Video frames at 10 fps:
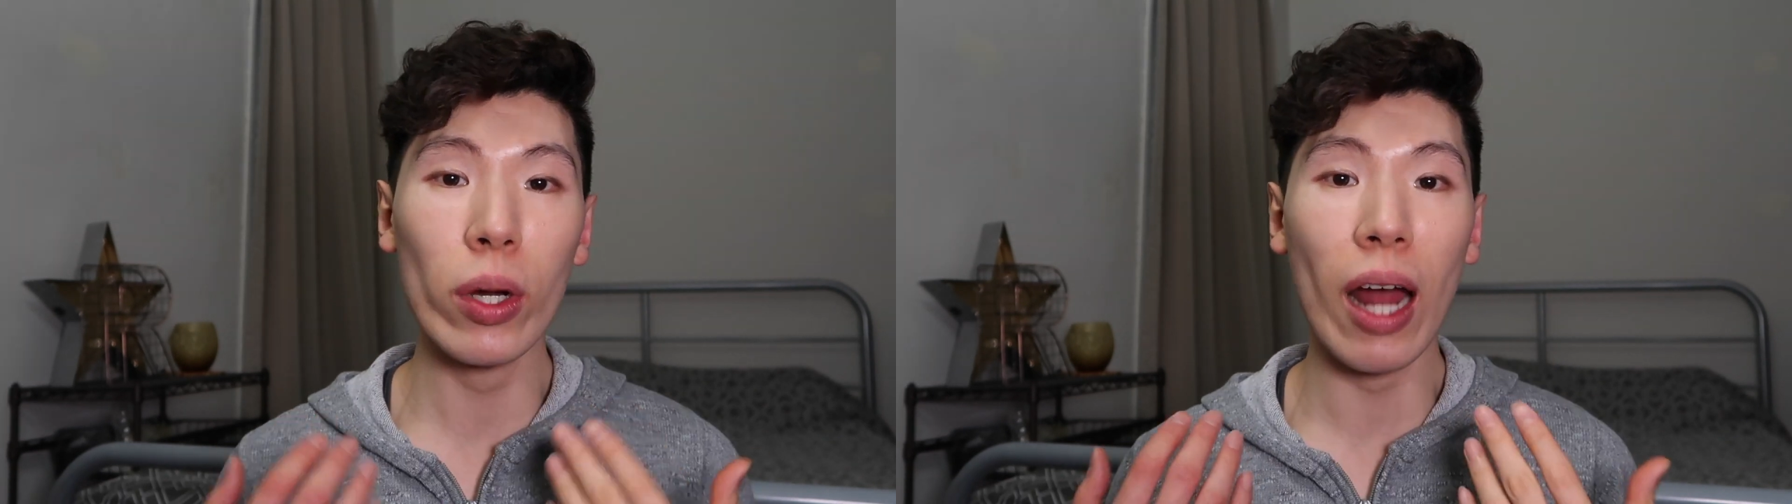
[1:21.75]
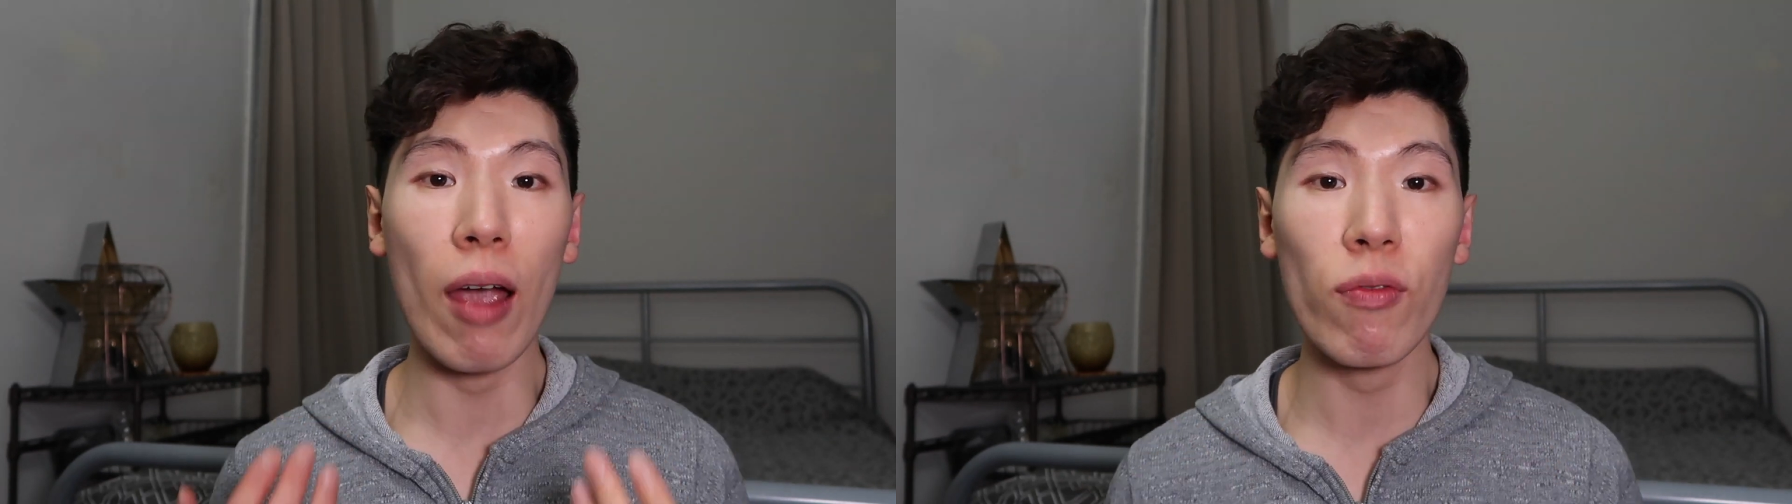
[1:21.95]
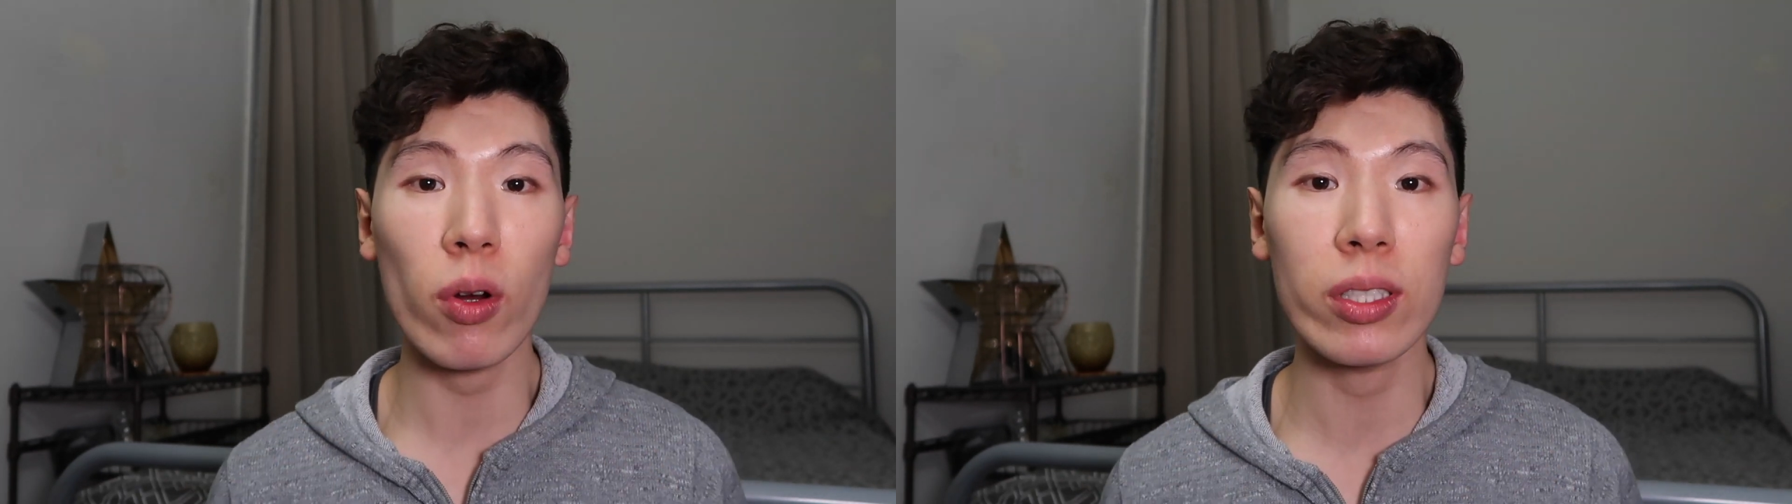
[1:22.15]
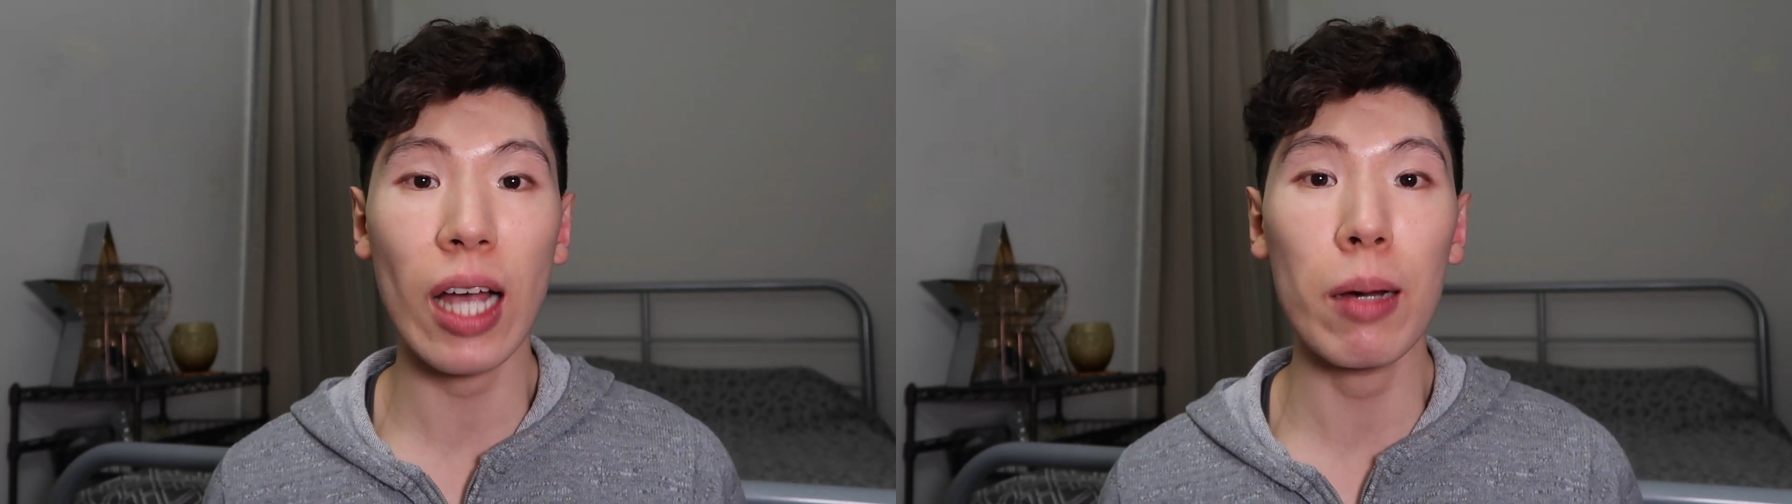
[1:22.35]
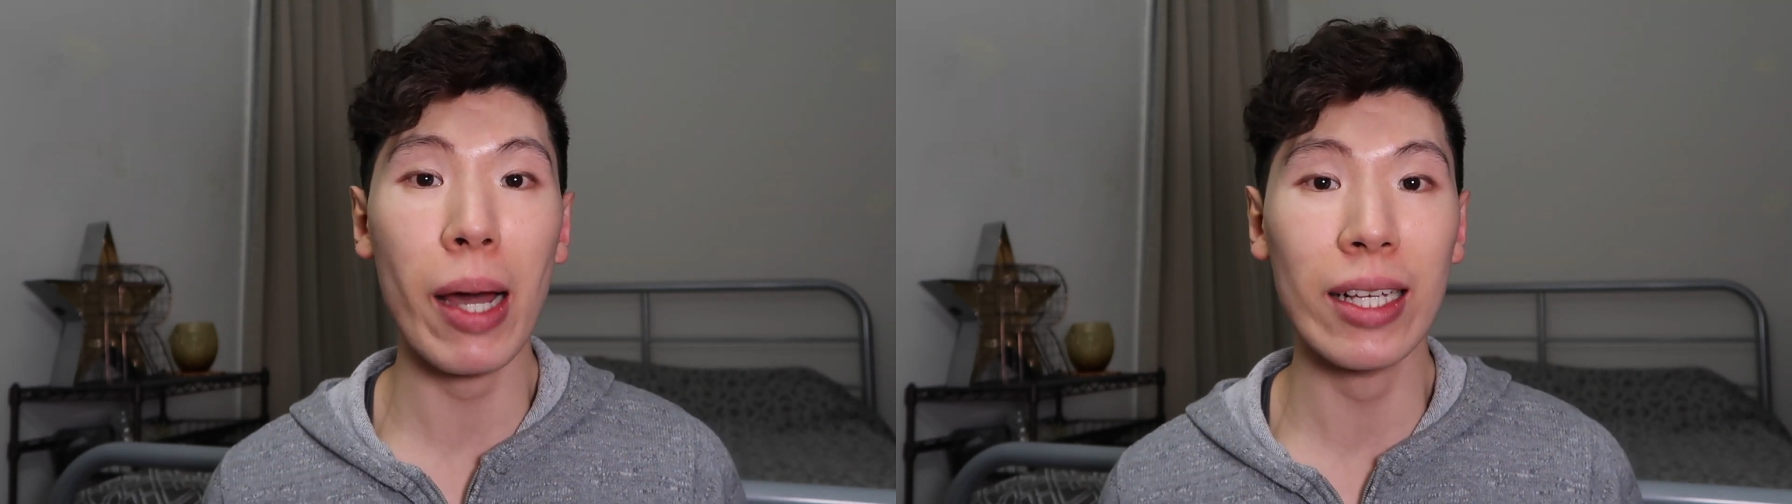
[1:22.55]
When I first
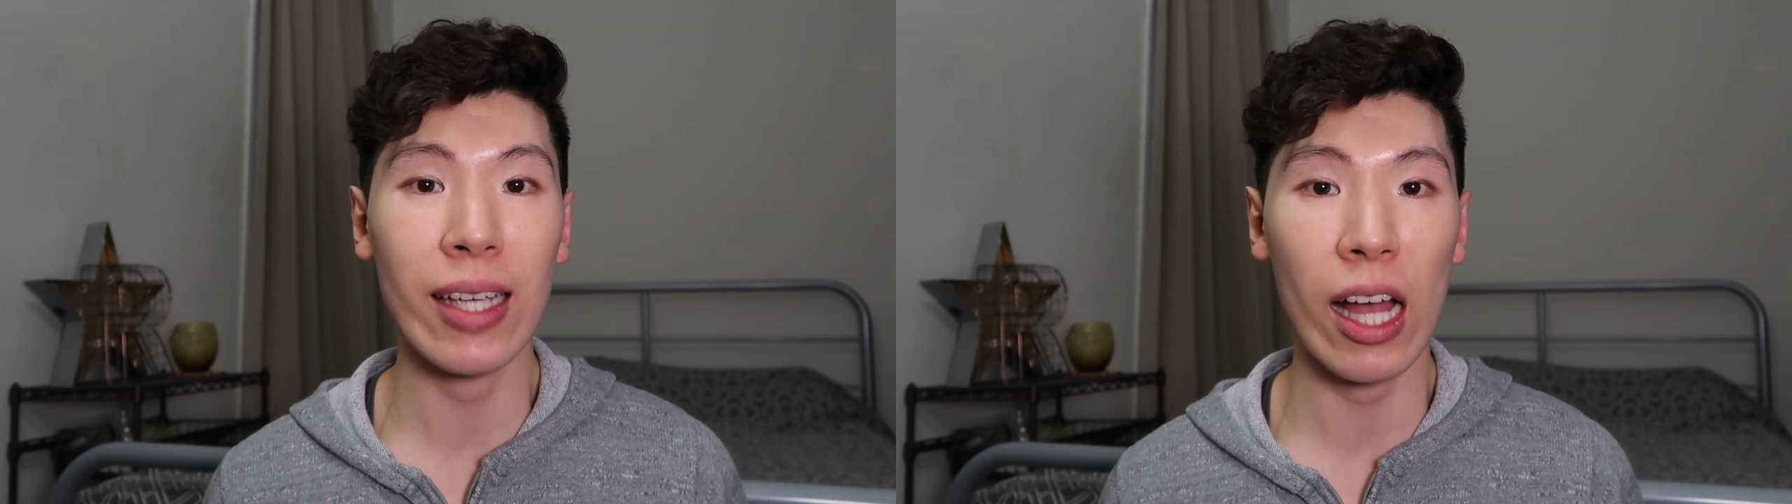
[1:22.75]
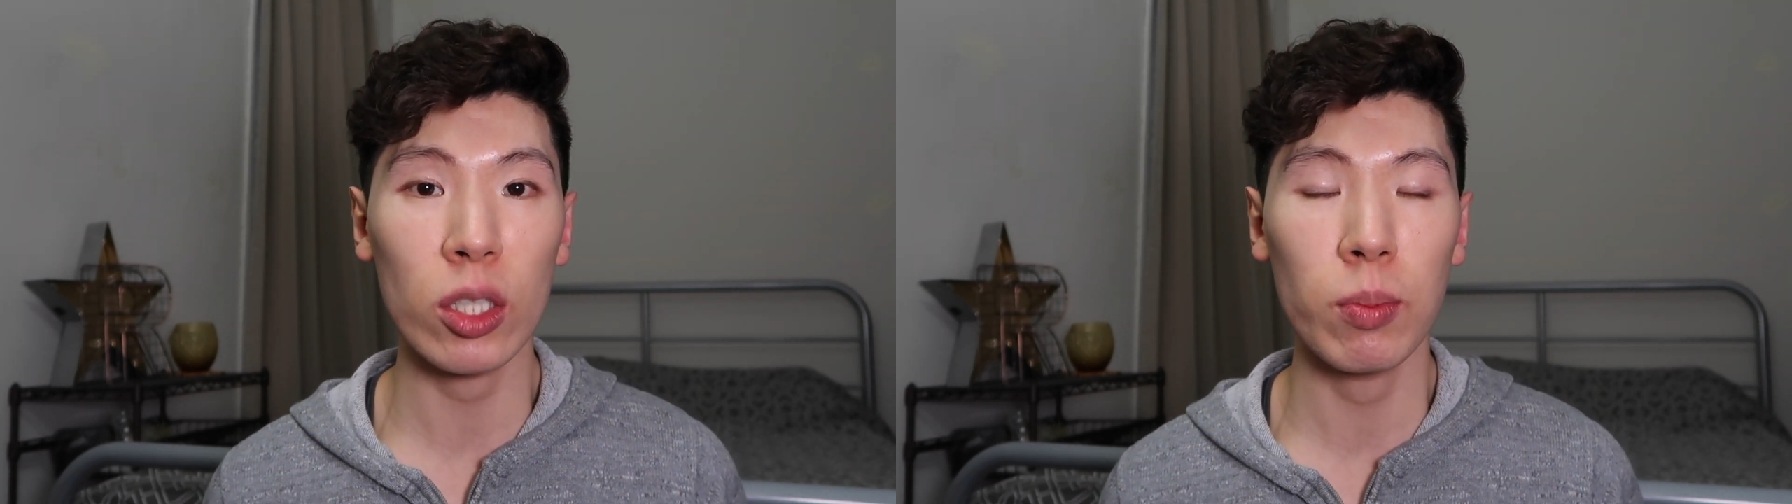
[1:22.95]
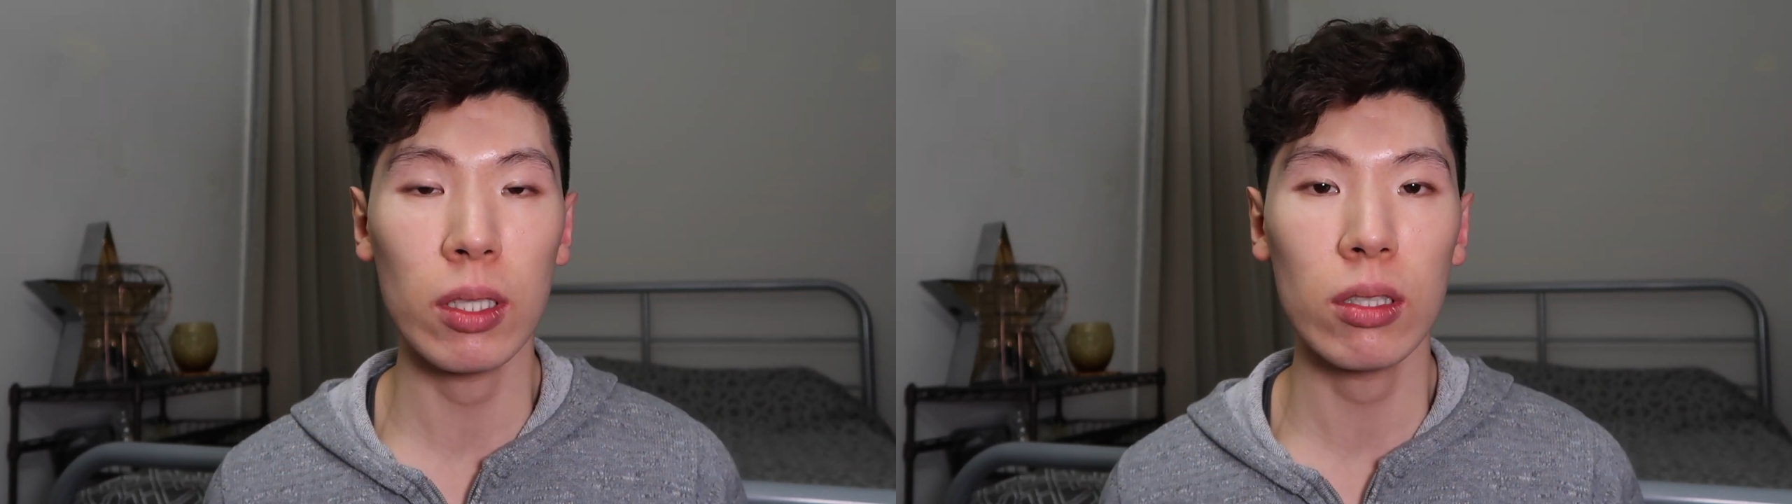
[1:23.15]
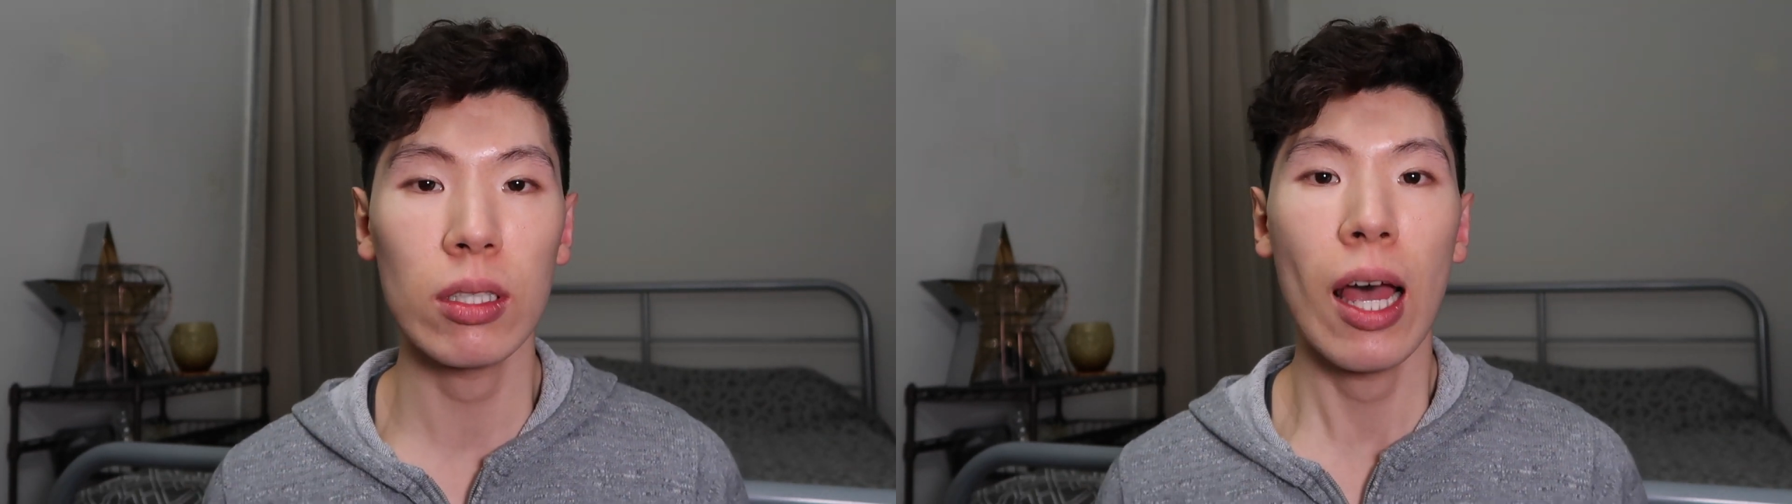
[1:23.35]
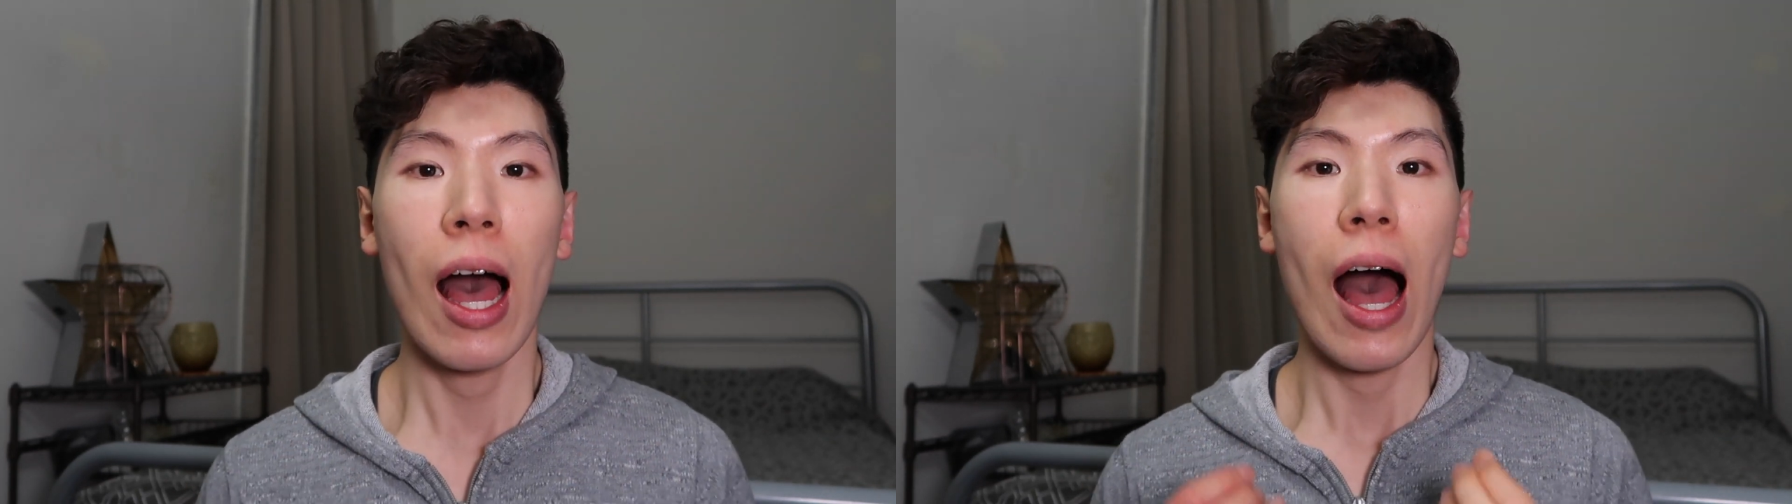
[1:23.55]
got my attachments